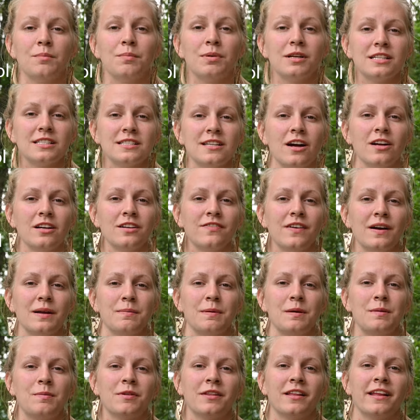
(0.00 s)
but it's hard to
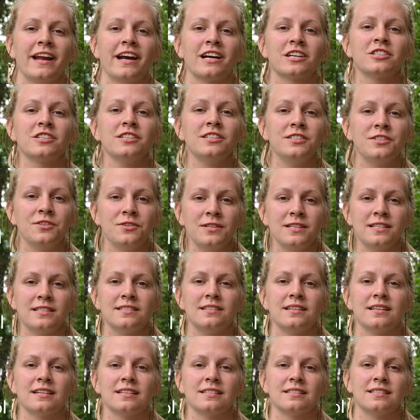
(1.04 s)
find people that actually do these
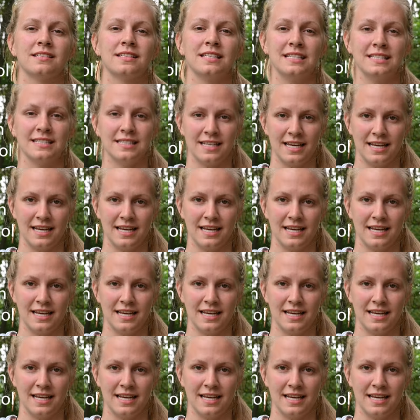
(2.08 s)
things these